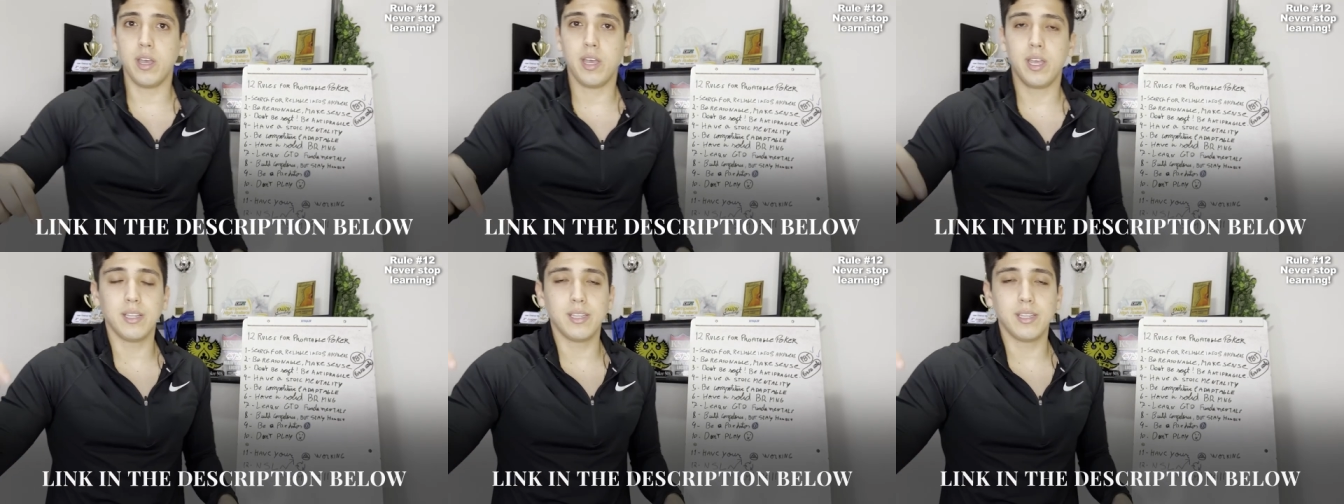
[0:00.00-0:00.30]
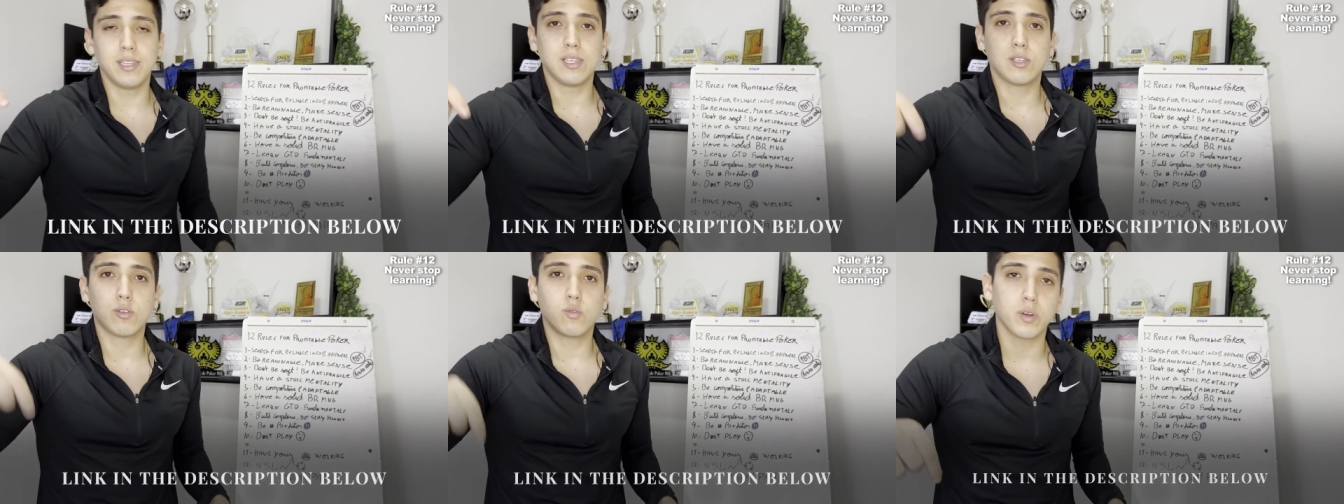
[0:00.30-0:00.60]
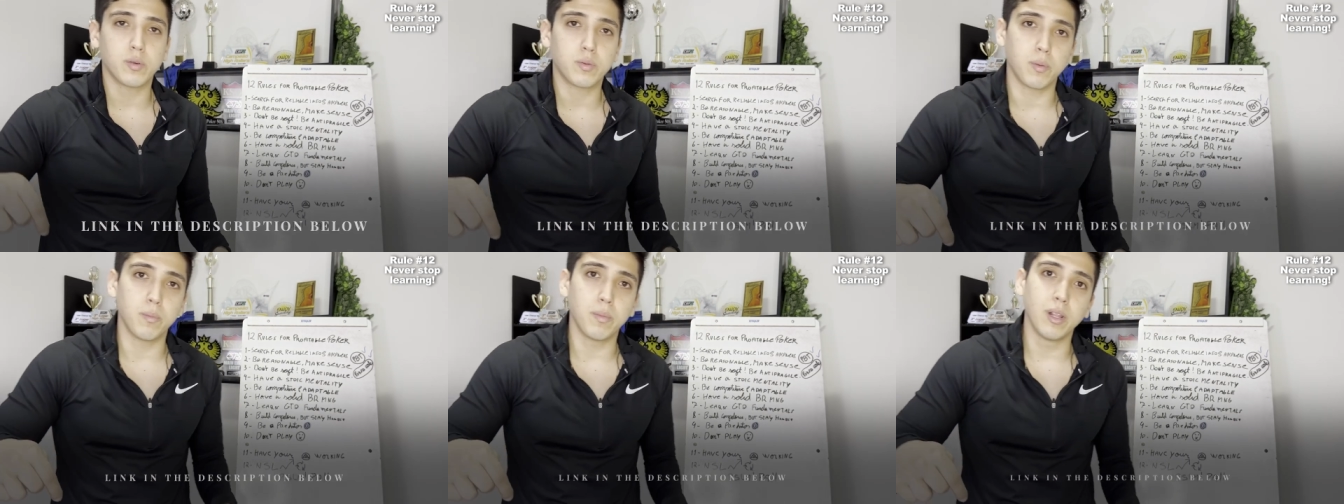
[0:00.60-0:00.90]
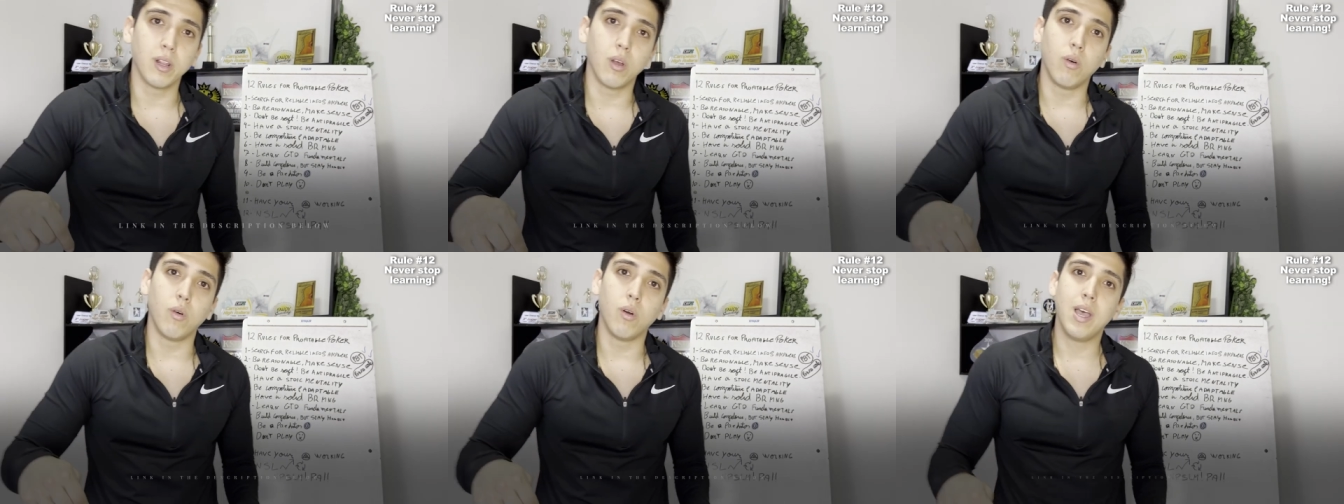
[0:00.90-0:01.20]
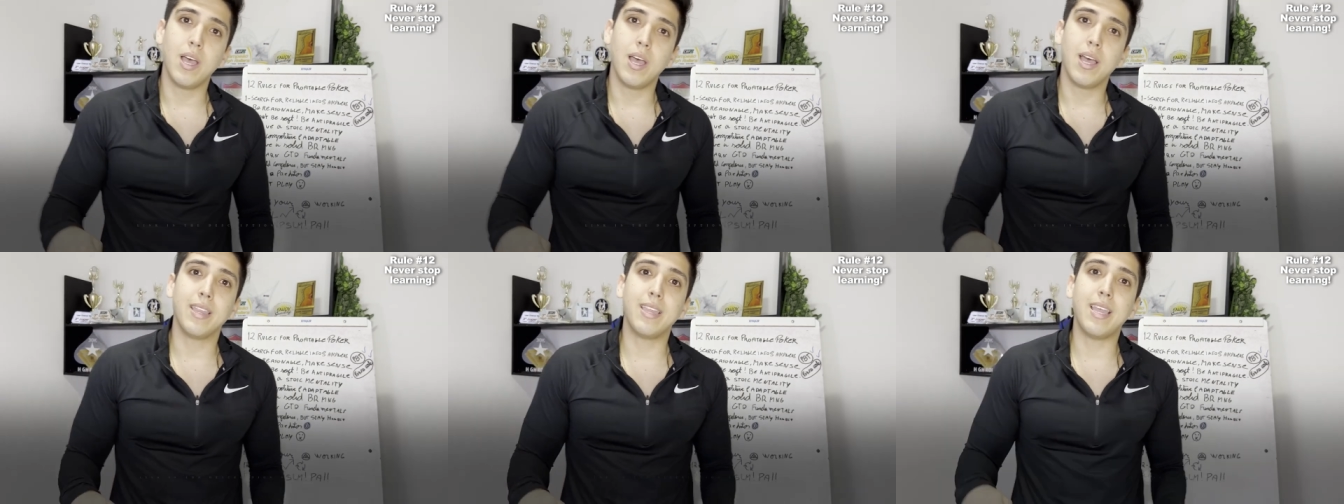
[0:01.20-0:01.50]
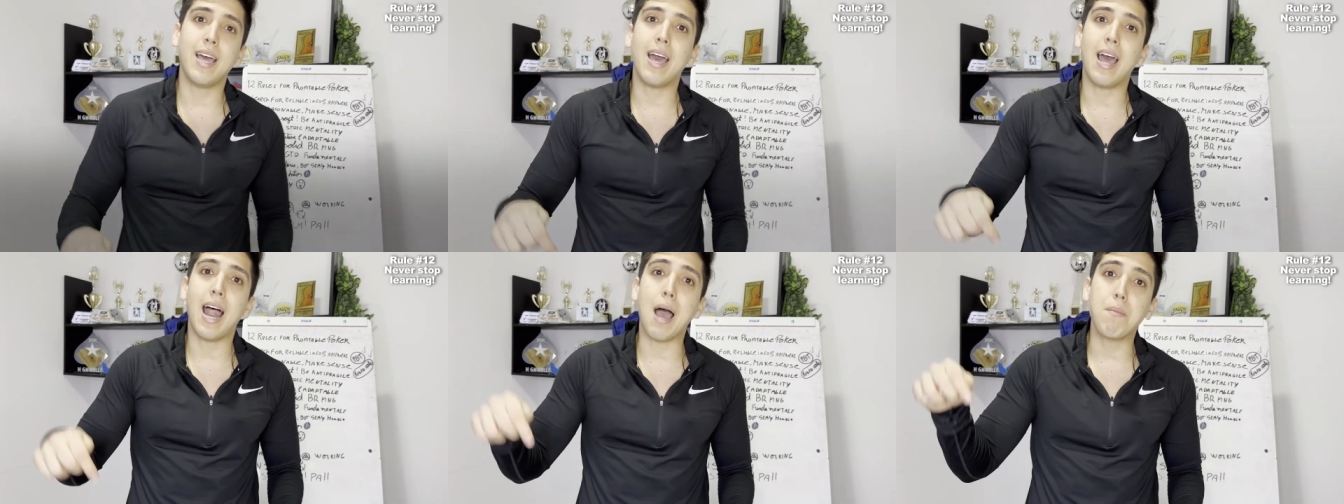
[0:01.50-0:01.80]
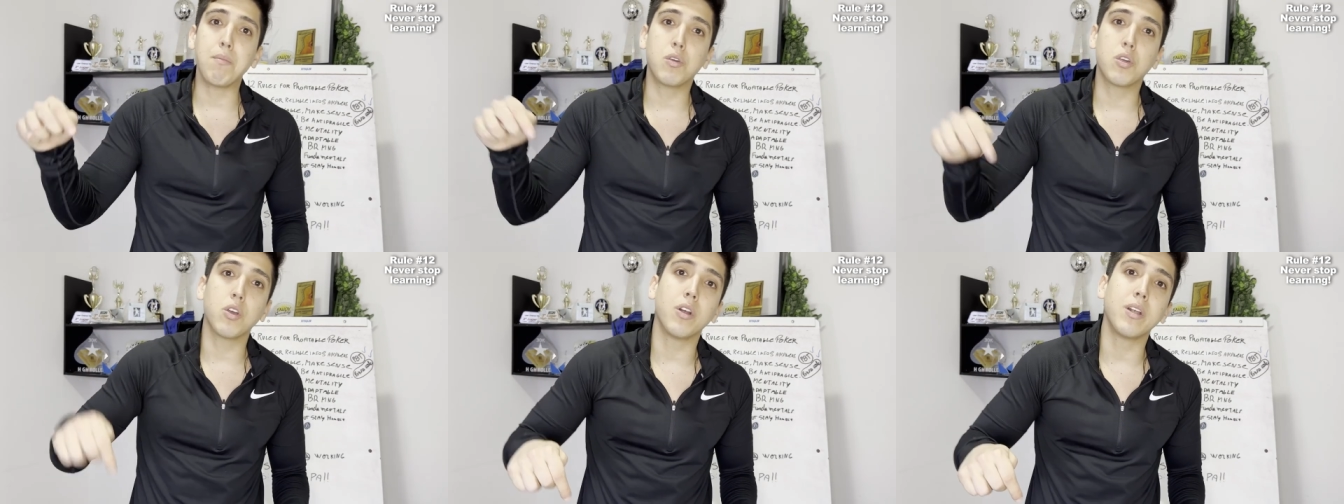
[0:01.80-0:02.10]
in the description below that
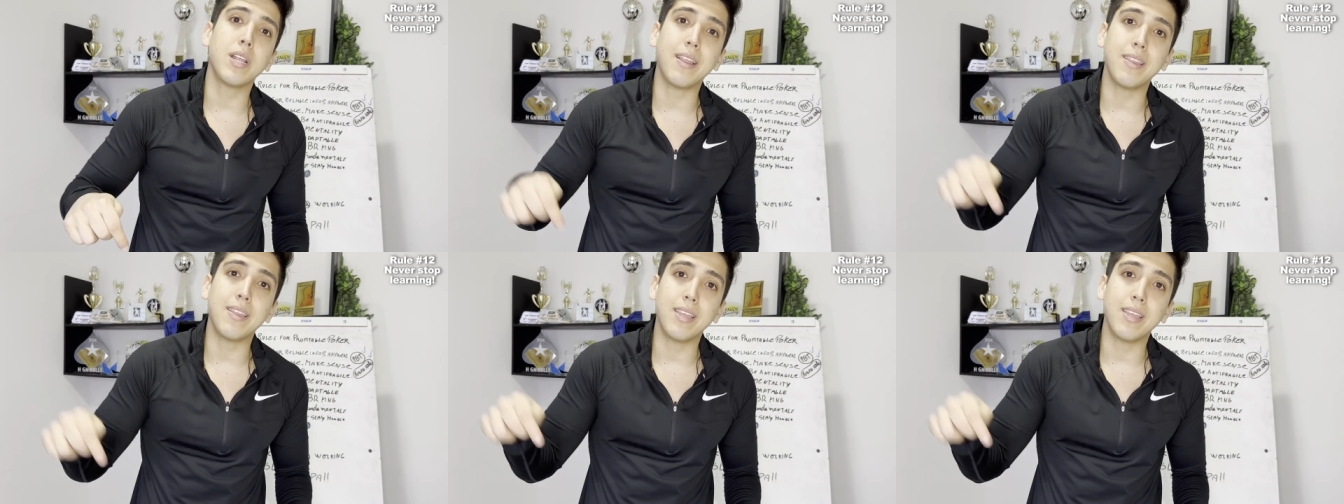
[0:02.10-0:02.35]
I'm sure that